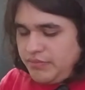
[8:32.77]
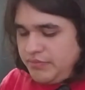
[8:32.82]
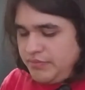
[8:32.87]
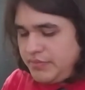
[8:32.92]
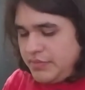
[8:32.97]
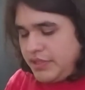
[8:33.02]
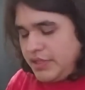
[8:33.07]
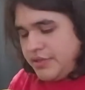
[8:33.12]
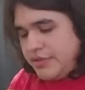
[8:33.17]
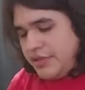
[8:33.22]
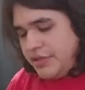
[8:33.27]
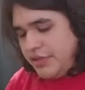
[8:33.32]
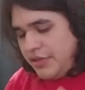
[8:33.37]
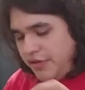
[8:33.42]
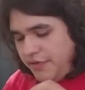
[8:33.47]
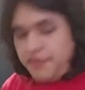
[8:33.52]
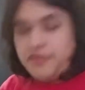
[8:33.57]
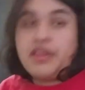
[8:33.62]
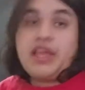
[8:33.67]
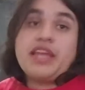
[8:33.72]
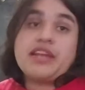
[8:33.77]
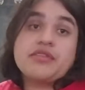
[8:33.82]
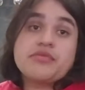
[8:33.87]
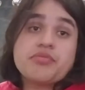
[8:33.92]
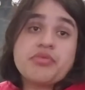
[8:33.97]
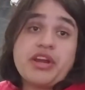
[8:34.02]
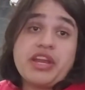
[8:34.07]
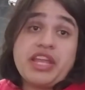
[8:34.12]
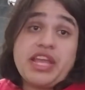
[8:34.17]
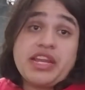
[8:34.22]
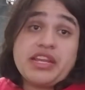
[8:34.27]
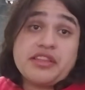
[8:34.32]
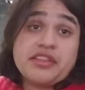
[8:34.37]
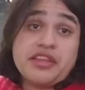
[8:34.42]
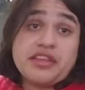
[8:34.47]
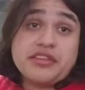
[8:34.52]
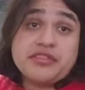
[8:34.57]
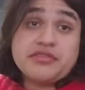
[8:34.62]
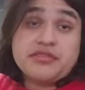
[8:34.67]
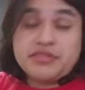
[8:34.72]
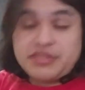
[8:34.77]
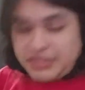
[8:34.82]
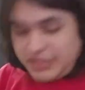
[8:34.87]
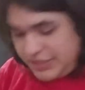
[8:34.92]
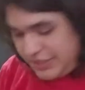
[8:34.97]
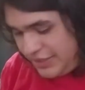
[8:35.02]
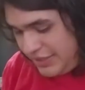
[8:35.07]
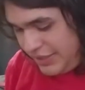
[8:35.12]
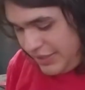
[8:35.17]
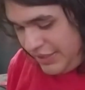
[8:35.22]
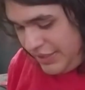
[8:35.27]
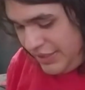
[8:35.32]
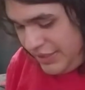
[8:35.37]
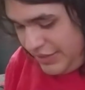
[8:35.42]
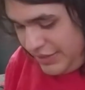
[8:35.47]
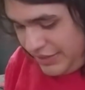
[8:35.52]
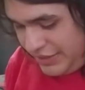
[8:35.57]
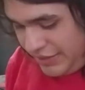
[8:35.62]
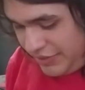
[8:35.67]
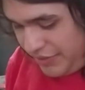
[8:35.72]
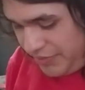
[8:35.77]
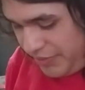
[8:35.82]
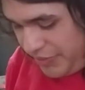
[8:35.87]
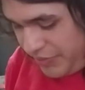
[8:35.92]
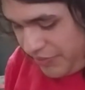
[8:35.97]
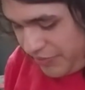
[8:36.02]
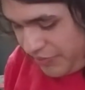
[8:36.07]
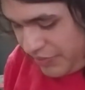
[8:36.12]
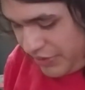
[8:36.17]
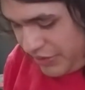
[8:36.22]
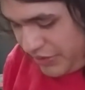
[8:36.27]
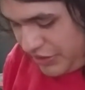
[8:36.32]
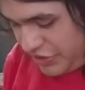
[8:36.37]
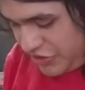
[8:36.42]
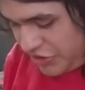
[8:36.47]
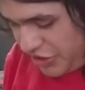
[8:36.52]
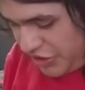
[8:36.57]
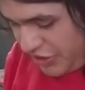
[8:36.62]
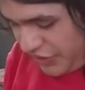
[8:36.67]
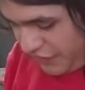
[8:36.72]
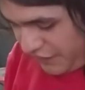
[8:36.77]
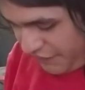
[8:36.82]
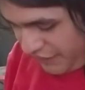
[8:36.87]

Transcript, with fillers: Okay, right. Hopefully I don't break anything. That would be really shitty if